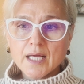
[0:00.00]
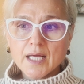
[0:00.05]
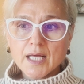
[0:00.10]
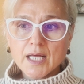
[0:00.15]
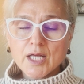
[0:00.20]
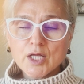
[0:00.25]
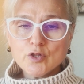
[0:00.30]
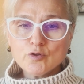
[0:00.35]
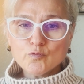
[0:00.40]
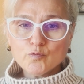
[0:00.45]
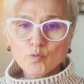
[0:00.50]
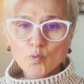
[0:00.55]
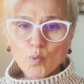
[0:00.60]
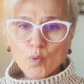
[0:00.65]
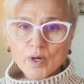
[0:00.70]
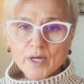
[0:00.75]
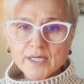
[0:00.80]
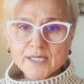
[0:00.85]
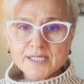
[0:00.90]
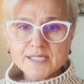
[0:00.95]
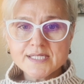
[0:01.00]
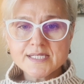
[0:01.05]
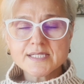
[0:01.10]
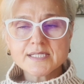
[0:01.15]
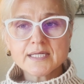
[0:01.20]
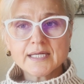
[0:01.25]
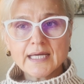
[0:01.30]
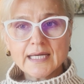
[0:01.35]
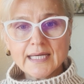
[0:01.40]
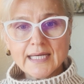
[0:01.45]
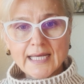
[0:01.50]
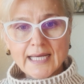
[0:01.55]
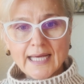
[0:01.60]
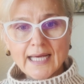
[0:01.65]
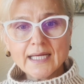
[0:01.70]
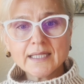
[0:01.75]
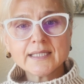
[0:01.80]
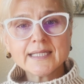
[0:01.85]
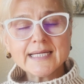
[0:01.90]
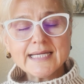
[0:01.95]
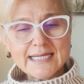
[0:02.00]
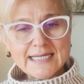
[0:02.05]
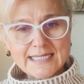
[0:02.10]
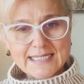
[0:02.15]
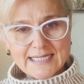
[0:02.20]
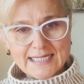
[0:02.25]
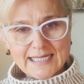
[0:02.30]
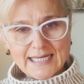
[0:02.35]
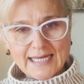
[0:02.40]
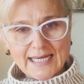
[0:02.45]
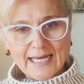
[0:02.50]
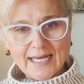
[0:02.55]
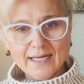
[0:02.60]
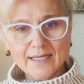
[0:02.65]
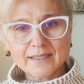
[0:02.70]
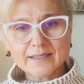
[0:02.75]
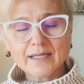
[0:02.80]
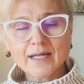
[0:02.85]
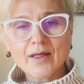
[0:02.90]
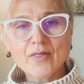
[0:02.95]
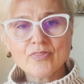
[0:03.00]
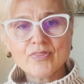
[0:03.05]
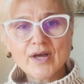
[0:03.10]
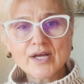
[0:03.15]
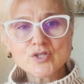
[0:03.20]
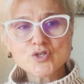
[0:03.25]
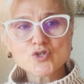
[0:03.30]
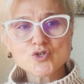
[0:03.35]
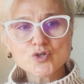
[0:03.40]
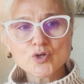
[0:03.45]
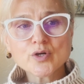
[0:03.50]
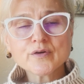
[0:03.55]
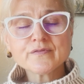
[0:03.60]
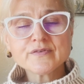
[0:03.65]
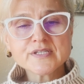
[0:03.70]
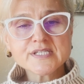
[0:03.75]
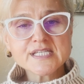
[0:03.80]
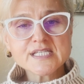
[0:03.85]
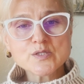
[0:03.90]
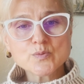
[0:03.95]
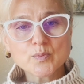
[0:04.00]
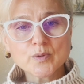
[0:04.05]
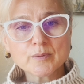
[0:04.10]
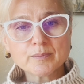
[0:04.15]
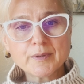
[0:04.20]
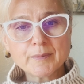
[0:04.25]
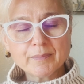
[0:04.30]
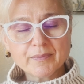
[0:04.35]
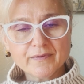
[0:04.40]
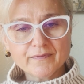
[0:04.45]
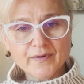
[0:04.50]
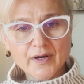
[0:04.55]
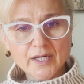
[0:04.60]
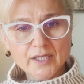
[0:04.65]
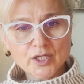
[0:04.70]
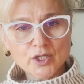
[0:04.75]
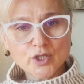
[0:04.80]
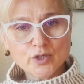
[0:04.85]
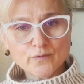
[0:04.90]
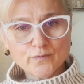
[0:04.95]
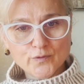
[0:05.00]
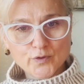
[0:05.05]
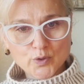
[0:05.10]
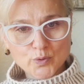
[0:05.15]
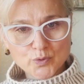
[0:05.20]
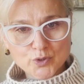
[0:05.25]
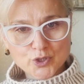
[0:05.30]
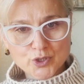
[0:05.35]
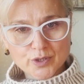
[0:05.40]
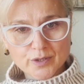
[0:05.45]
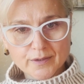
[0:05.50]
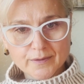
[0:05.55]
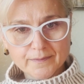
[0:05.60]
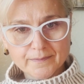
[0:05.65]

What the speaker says: invoice can indicate that services will be provided in future.